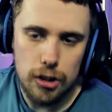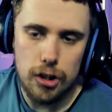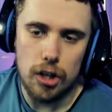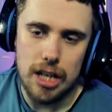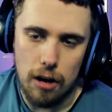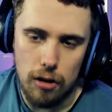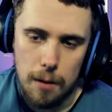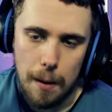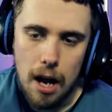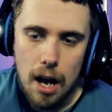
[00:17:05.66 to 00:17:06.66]
Josh
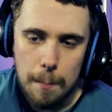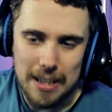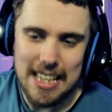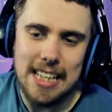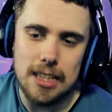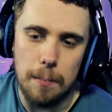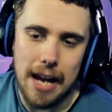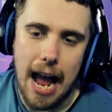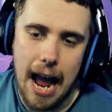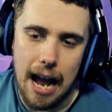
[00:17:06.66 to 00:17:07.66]
Harrop, Batista
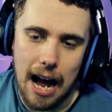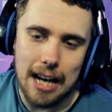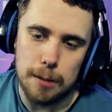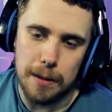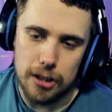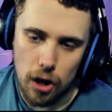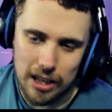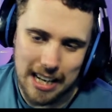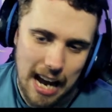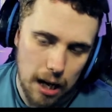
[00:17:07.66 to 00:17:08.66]
Mier, Alex Pritchard
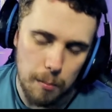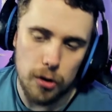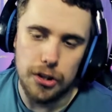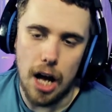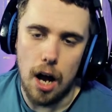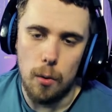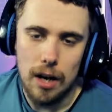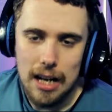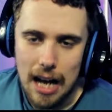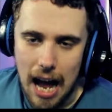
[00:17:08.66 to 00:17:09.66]
and Calamundo
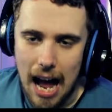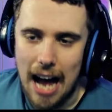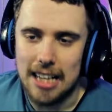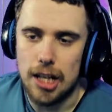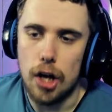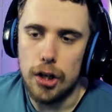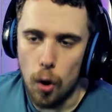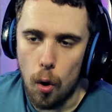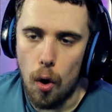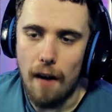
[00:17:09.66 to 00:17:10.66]
as
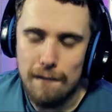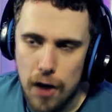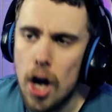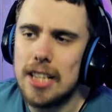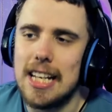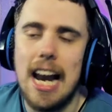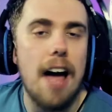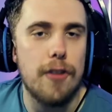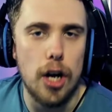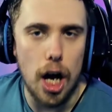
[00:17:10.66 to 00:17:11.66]
your first
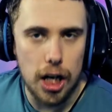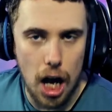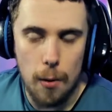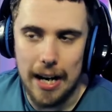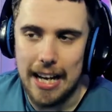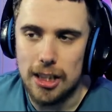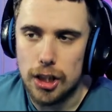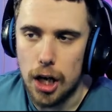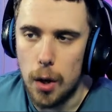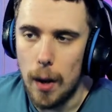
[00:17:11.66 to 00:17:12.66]
11 going
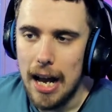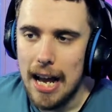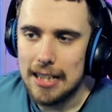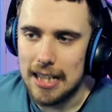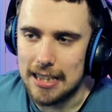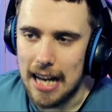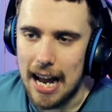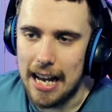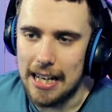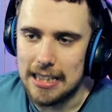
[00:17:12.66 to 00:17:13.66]
into
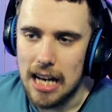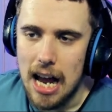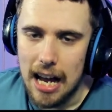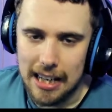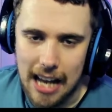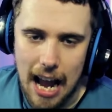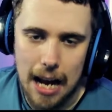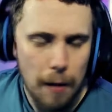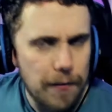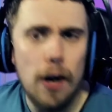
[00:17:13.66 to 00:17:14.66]
today's
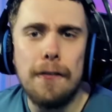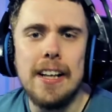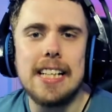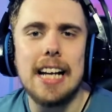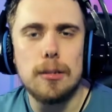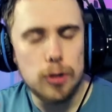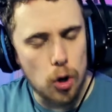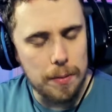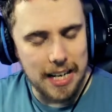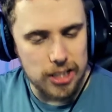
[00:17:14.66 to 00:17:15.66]
game. And feel free to get some
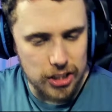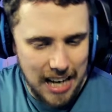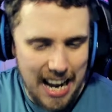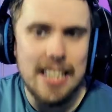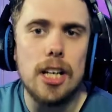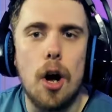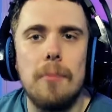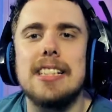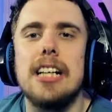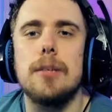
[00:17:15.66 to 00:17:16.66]
score predictions in the
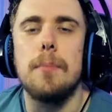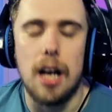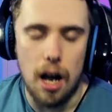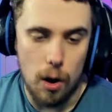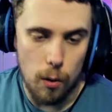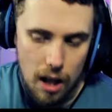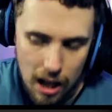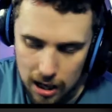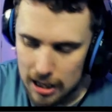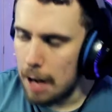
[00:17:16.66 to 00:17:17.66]
comment section below.
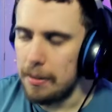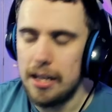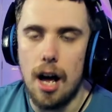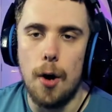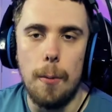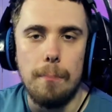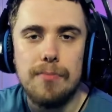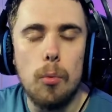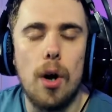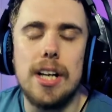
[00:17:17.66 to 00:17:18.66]
Let me know
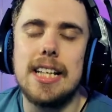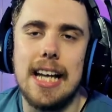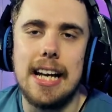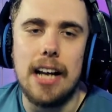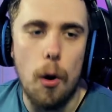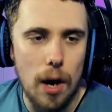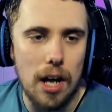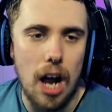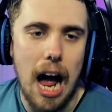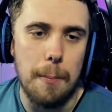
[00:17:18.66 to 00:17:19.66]
what you think
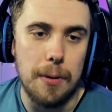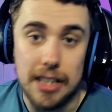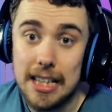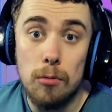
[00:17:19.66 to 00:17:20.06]
will happen. Do you